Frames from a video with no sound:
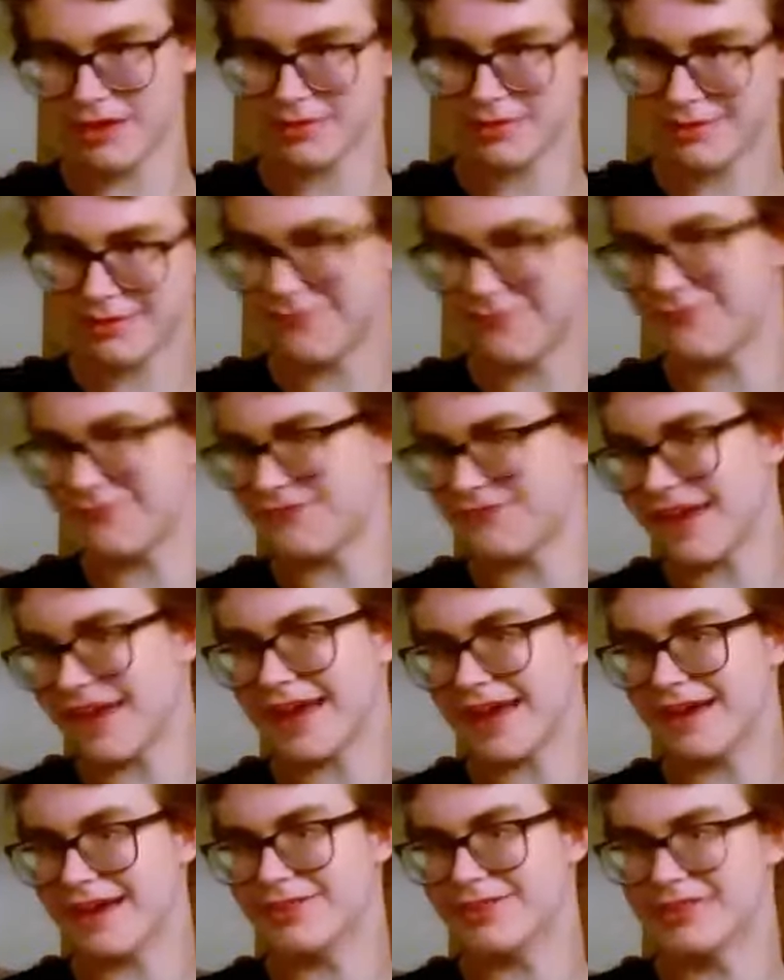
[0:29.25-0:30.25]
that's the
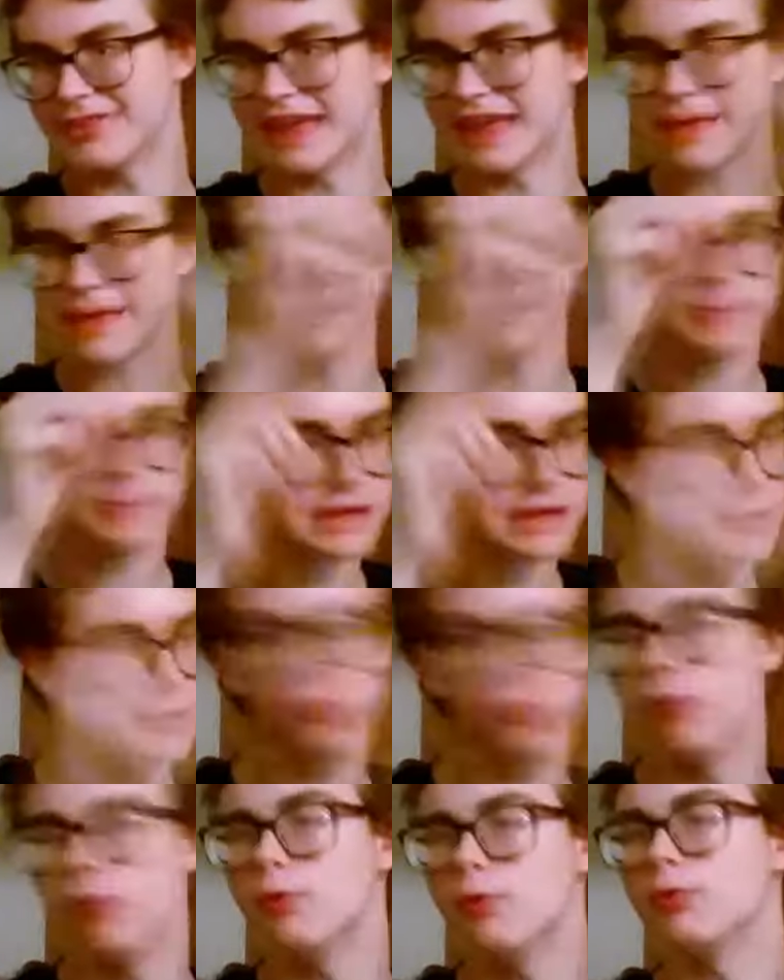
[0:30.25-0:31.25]
fan keeping me
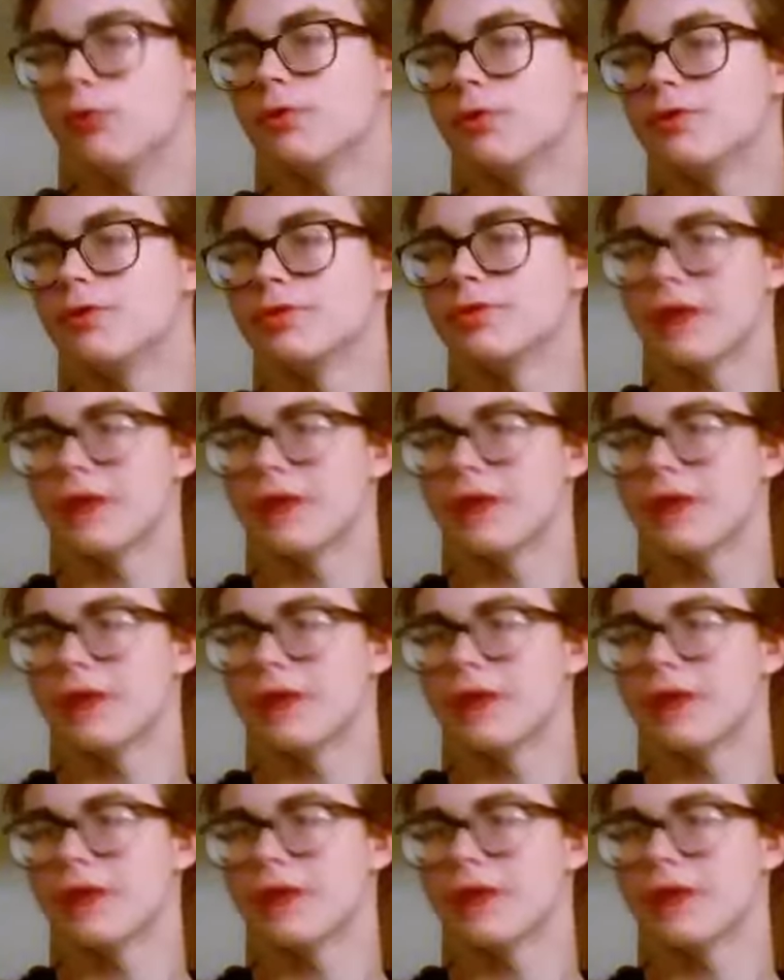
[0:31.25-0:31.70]
cool.